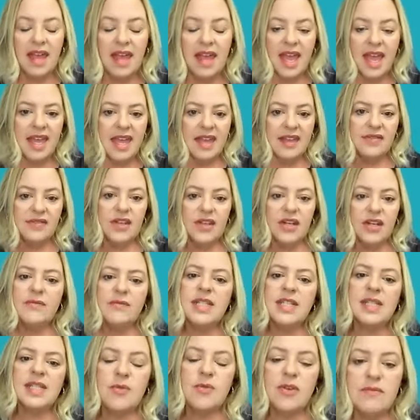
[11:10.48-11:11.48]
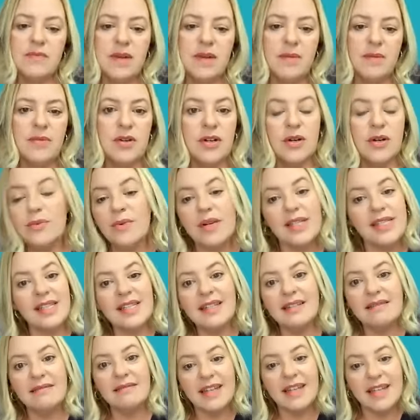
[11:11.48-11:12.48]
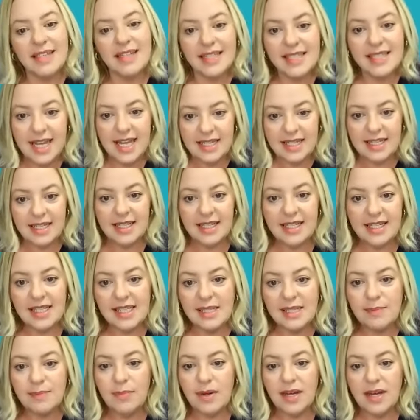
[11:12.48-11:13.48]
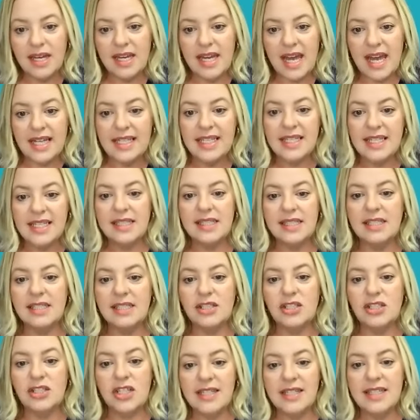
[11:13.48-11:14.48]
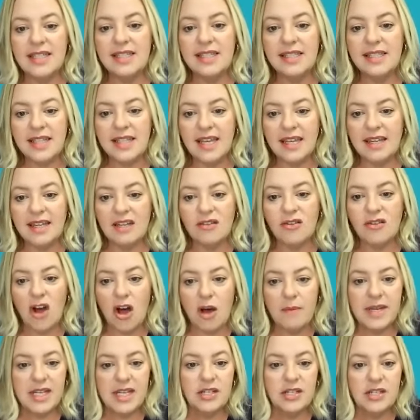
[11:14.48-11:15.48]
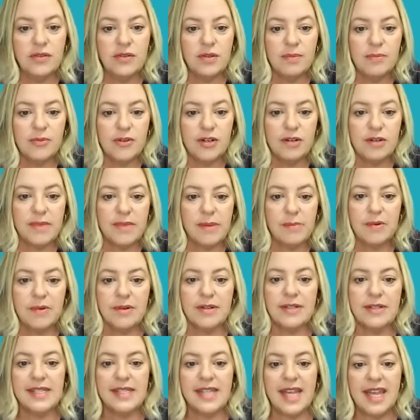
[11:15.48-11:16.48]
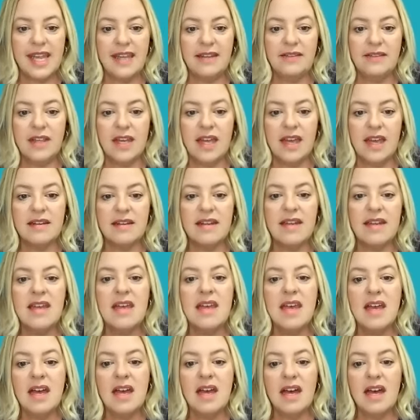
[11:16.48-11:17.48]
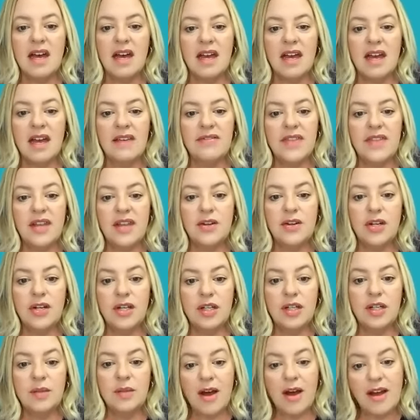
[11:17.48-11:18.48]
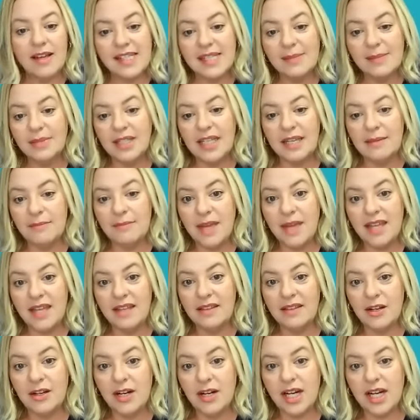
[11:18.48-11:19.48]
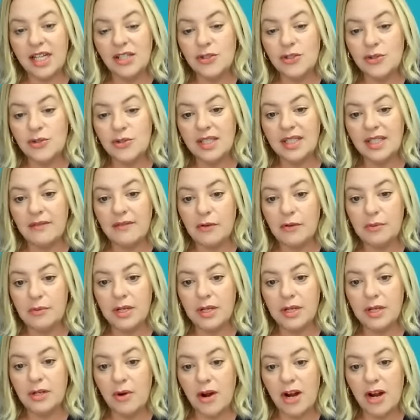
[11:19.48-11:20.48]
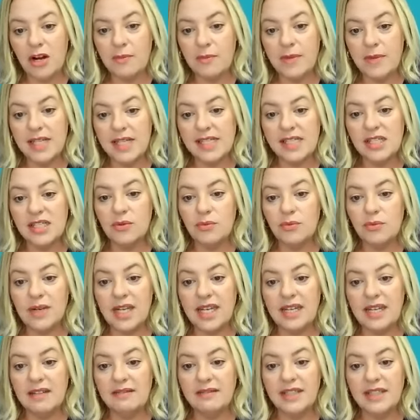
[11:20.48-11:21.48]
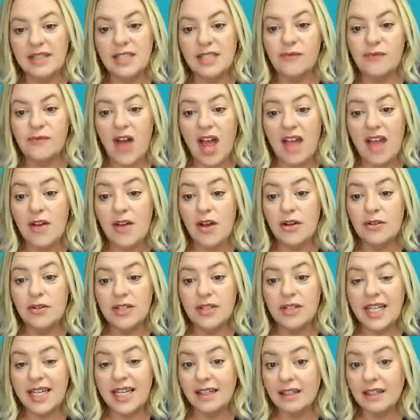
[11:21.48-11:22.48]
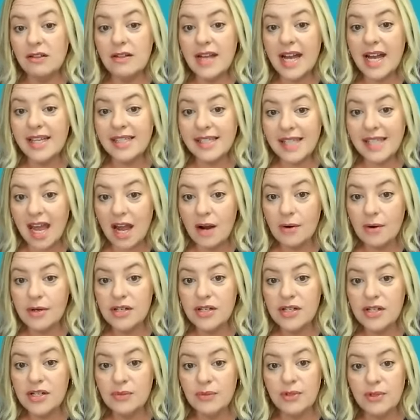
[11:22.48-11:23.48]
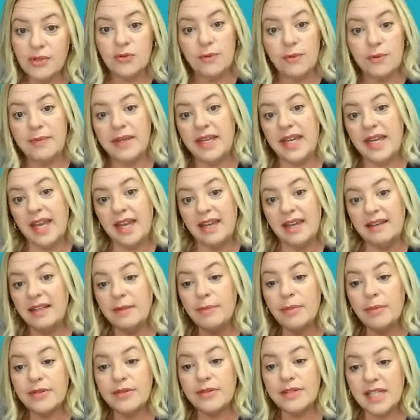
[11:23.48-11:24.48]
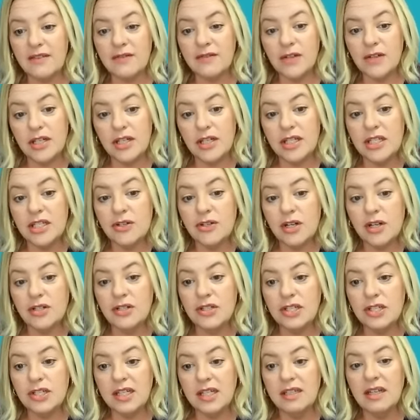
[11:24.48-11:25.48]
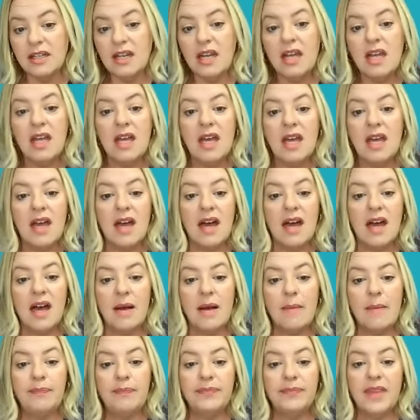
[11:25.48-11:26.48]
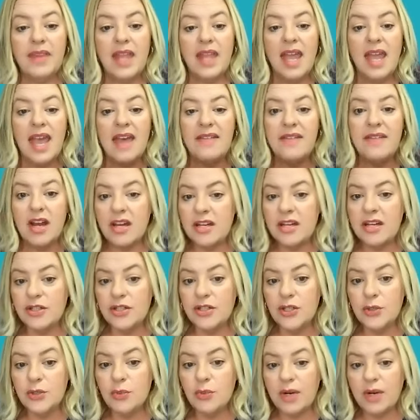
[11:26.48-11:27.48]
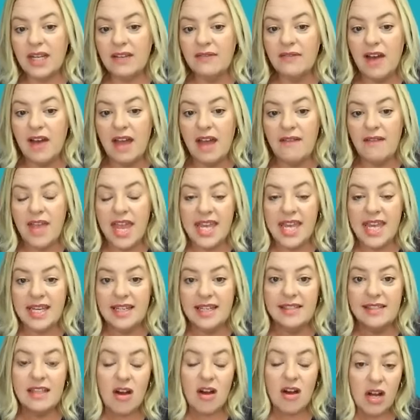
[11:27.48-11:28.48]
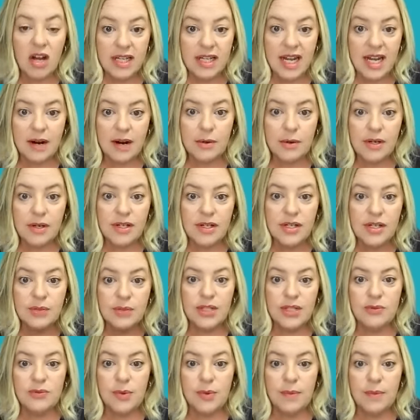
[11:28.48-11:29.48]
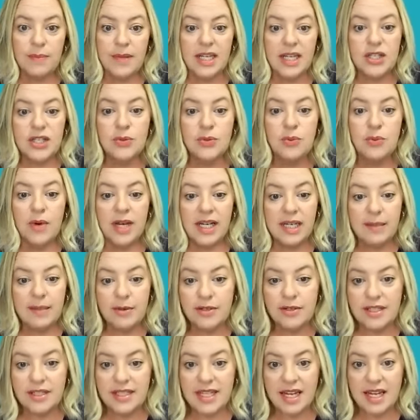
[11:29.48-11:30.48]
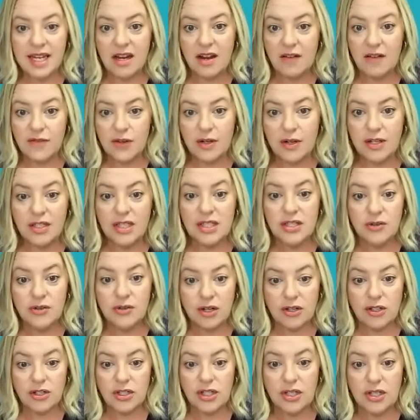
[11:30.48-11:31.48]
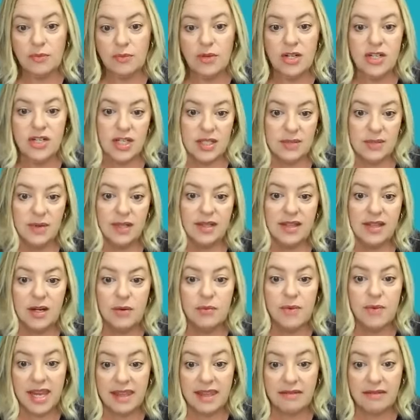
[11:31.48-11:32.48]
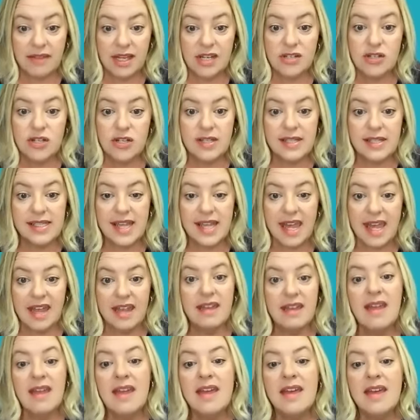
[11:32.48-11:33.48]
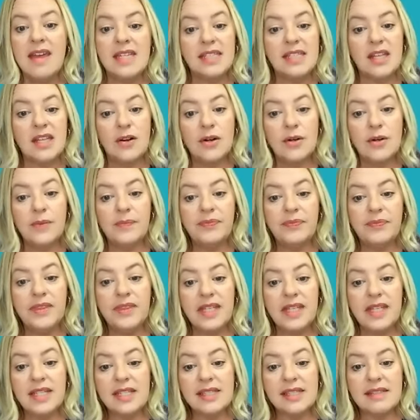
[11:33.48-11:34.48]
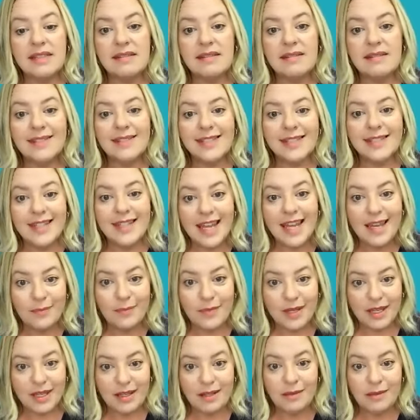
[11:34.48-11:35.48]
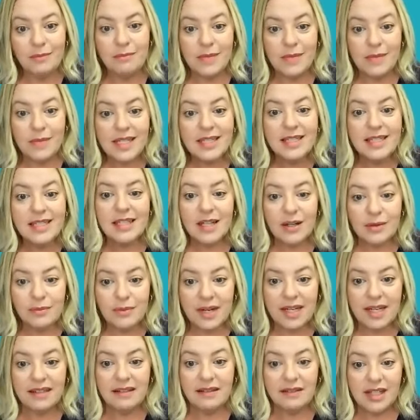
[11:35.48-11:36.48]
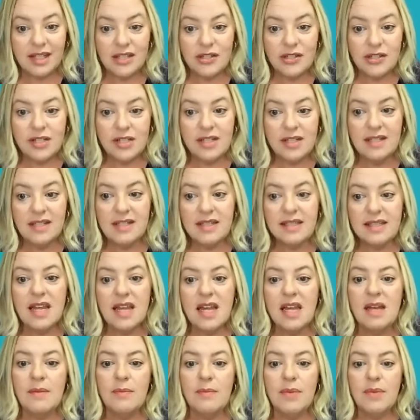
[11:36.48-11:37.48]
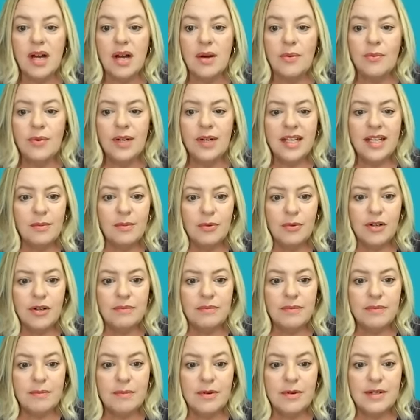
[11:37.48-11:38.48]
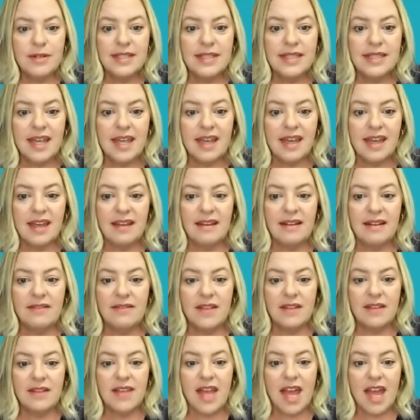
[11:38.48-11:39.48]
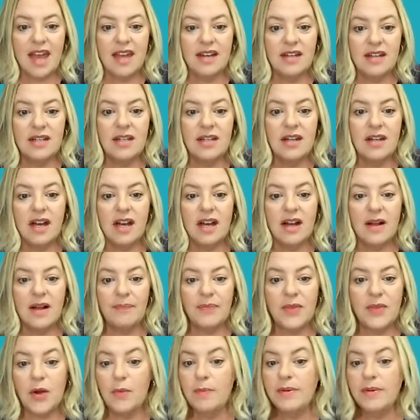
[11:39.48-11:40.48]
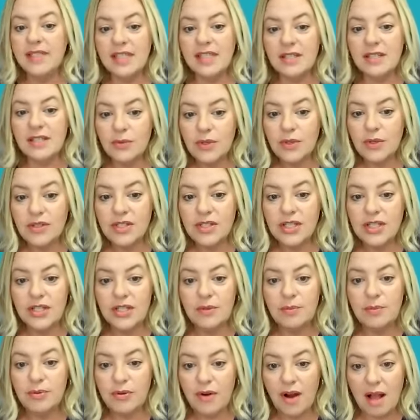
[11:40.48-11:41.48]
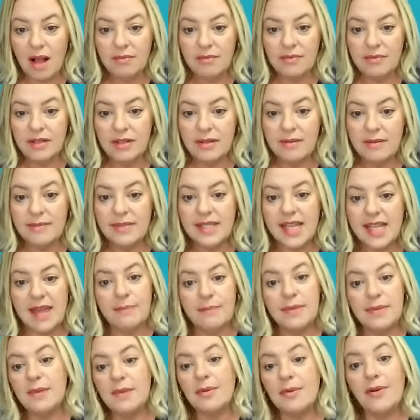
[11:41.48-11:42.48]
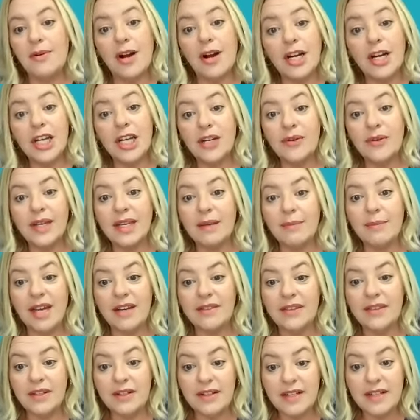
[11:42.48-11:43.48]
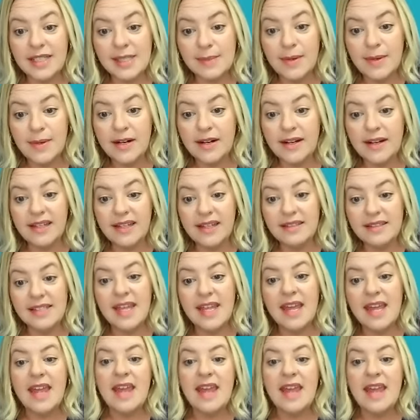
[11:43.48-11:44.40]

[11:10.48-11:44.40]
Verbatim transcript: And the newest board member wasn't in attendance, but I did she did send a comment to the board members saying that uh, they could possibly amend their entry level requirements to read at least 500 in class hours, which would be 80% of your instruction, um, and 125 hands on hours, which would be 20% of your instruction, which is what their regulations say. So this statement meets their regulations, but one of the board members said that that um, opens a door to problems and people arguing about their experience.